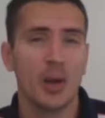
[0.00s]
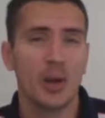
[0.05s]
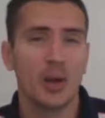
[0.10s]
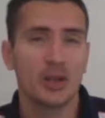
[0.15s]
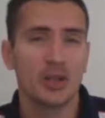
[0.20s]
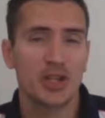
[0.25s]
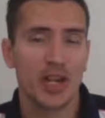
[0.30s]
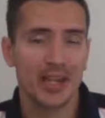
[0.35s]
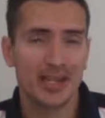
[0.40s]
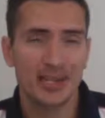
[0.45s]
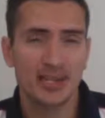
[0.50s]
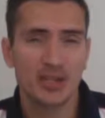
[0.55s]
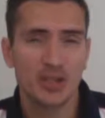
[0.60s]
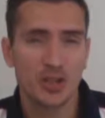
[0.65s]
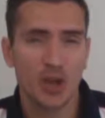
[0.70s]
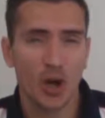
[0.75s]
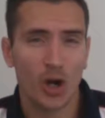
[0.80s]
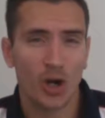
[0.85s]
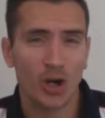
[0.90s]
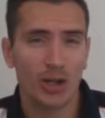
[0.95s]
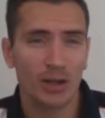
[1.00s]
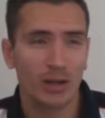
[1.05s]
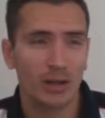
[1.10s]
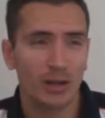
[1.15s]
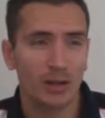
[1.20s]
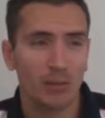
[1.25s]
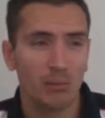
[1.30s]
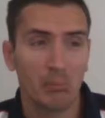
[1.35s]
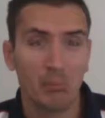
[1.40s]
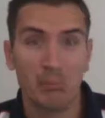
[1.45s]
chances
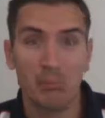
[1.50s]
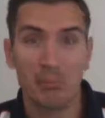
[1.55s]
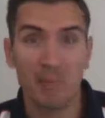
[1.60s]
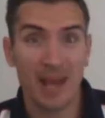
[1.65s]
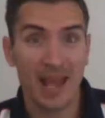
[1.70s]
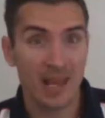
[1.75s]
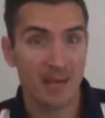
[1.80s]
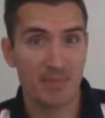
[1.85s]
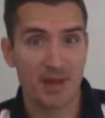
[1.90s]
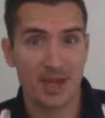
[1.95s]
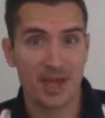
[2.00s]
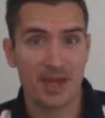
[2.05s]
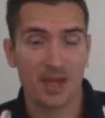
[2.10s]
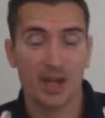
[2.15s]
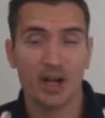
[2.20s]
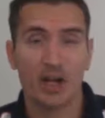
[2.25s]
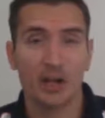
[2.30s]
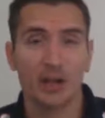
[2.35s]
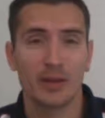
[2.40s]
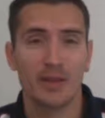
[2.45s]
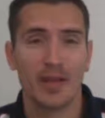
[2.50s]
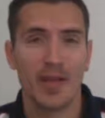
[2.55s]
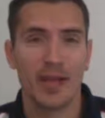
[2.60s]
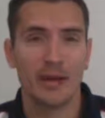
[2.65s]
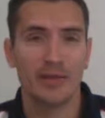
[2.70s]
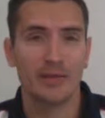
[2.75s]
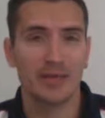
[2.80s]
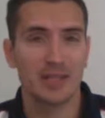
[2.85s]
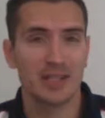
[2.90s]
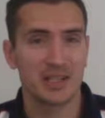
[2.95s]
are maybe they
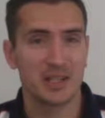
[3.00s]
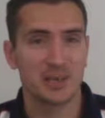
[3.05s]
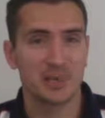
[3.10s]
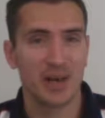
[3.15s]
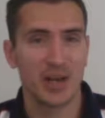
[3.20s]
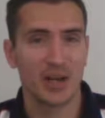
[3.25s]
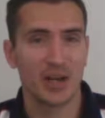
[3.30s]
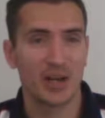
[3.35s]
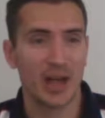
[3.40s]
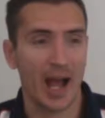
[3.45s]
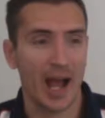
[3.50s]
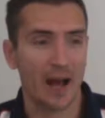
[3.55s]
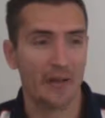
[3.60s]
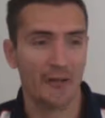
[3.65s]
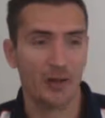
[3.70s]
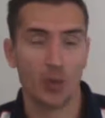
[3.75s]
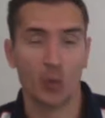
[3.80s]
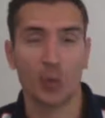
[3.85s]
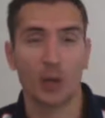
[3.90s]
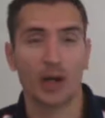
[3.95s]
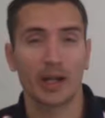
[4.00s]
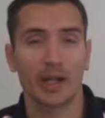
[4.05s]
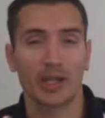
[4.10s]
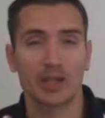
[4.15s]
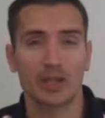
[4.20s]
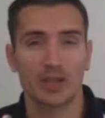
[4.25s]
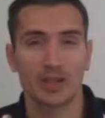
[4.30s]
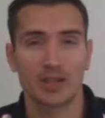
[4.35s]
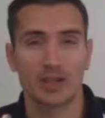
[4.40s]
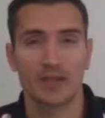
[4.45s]
have disappeared after
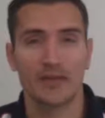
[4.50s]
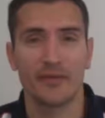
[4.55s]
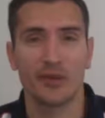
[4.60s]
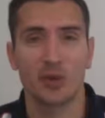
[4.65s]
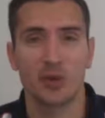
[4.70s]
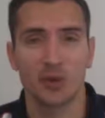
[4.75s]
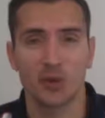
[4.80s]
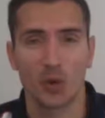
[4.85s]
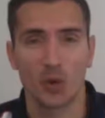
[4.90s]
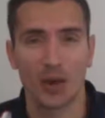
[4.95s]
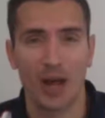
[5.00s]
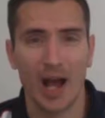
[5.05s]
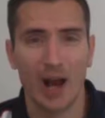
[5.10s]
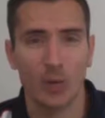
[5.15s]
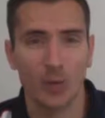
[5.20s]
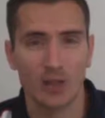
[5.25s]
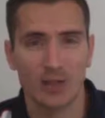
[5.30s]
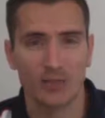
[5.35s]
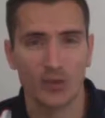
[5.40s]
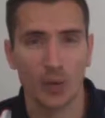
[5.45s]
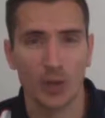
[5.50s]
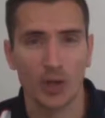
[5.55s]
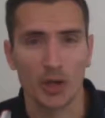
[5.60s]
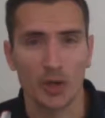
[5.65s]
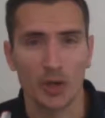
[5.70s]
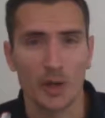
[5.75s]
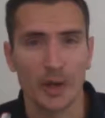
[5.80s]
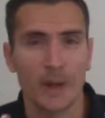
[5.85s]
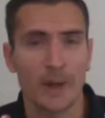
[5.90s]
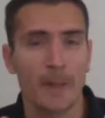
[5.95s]
working just a few short hours for
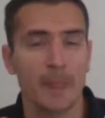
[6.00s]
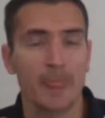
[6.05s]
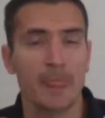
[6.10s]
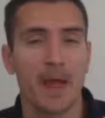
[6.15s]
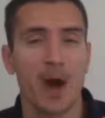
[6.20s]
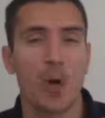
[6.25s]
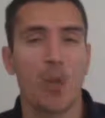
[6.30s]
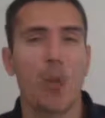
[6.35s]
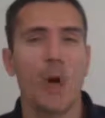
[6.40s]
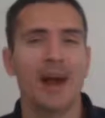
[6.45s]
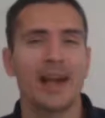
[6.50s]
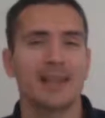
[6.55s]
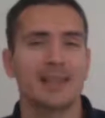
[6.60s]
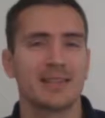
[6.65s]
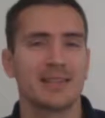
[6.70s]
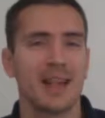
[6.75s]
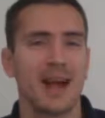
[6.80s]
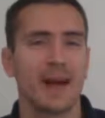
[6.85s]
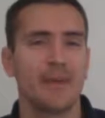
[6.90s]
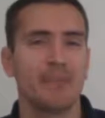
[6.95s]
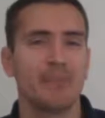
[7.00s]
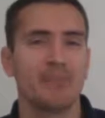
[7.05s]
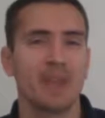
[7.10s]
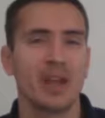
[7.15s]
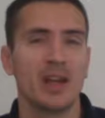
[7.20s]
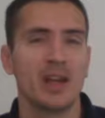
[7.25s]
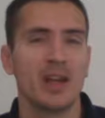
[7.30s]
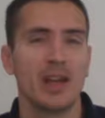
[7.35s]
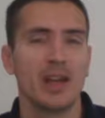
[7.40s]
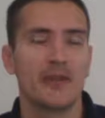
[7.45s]
you. Now, why is that?
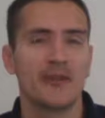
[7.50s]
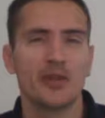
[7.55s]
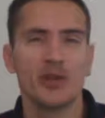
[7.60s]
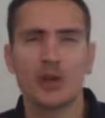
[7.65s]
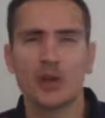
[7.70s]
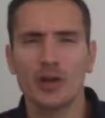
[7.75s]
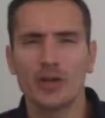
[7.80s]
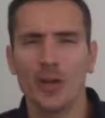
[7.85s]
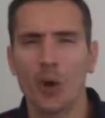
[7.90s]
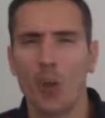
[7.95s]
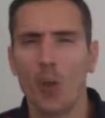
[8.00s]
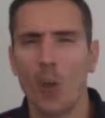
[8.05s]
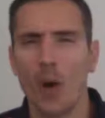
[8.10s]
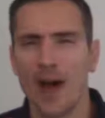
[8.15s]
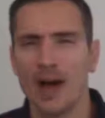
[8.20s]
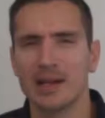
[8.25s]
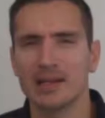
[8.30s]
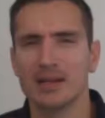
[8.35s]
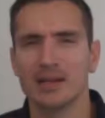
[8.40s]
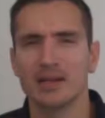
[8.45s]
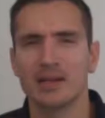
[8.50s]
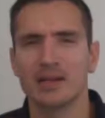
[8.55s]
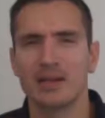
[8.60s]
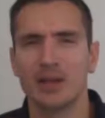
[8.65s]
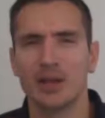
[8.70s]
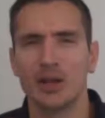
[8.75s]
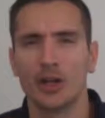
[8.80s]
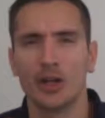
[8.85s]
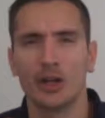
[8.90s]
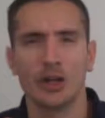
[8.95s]
If you're in the West,
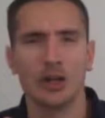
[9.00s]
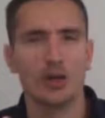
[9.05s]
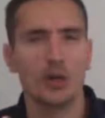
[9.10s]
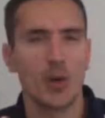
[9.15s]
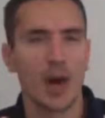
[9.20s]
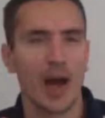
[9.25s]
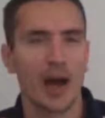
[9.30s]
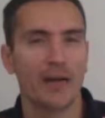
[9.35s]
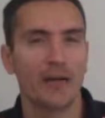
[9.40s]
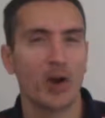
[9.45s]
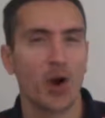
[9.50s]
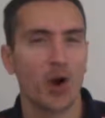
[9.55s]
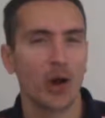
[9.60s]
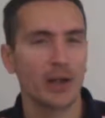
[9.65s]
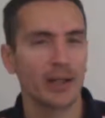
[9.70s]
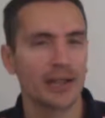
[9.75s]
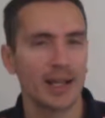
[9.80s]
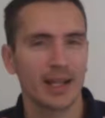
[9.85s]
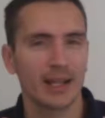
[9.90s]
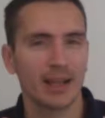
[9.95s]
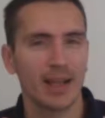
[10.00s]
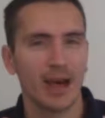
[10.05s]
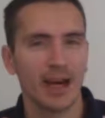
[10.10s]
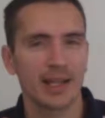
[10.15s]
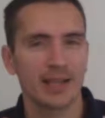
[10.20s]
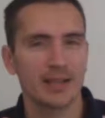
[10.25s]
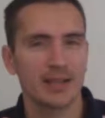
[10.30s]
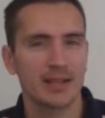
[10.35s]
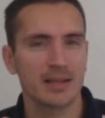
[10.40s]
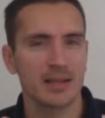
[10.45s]
you have hard
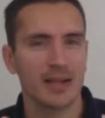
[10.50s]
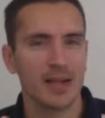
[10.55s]
deadlines